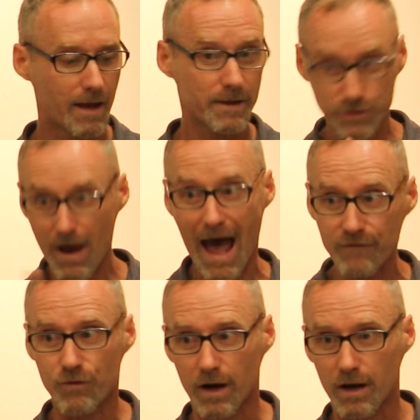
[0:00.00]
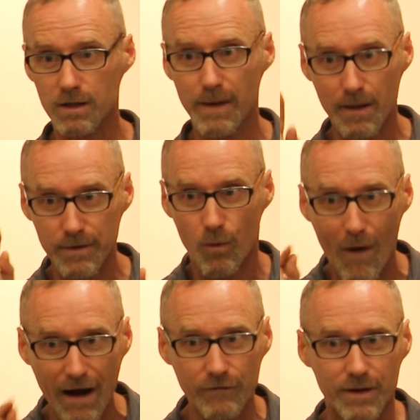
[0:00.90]
because you have one. You may not be
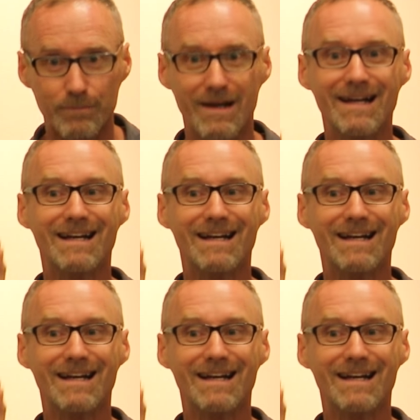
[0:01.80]
aware of it.